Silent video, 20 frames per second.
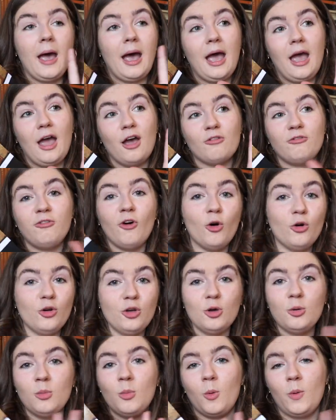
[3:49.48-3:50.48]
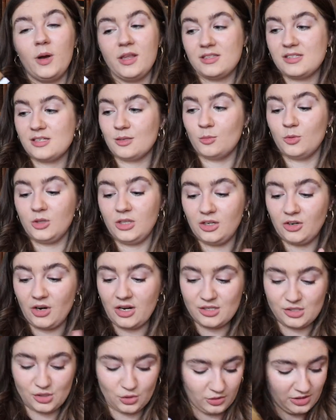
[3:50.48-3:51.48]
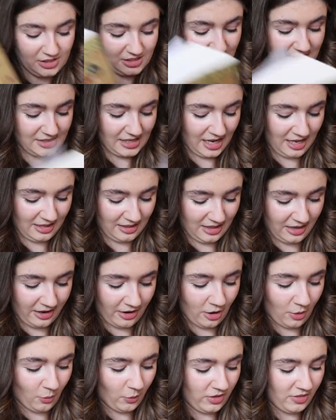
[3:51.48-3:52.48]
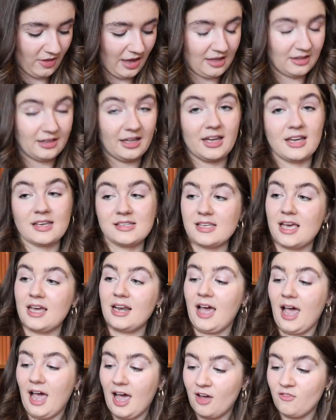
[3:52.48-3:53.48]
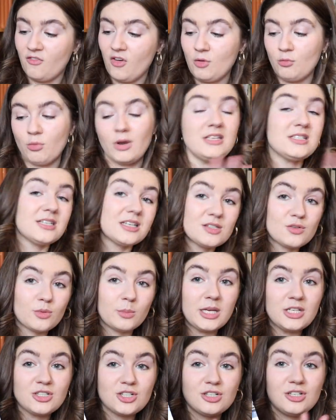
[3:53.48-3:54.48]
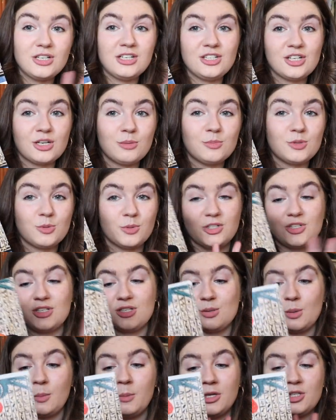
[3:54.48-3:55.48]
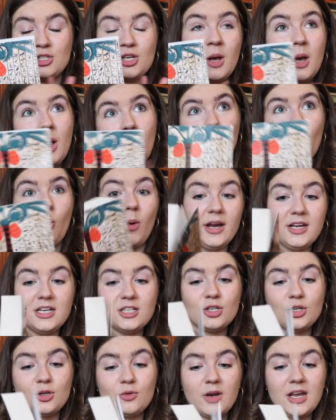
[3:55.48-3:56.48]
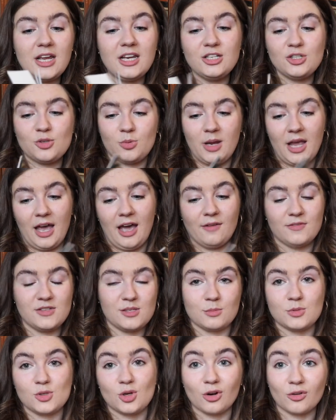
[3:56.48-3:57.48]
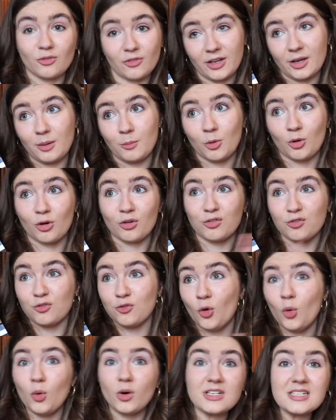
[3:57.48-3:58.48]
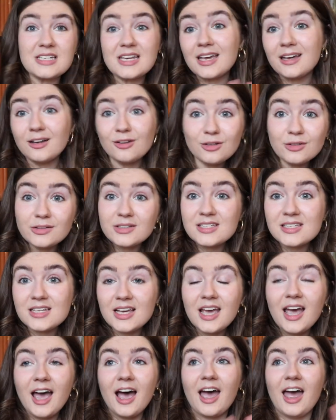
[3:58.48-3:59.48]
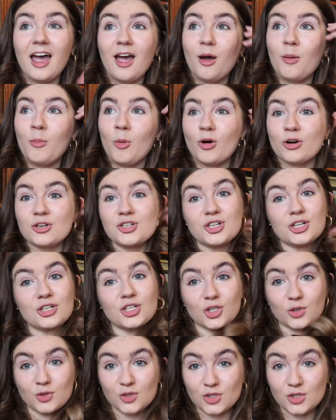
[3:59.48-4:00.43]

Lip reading: volume with some really great sources in there. We then, like I said, have Writings from Ancient Egypt, which is a much wider range. We have some sort of like more folk tales or traditional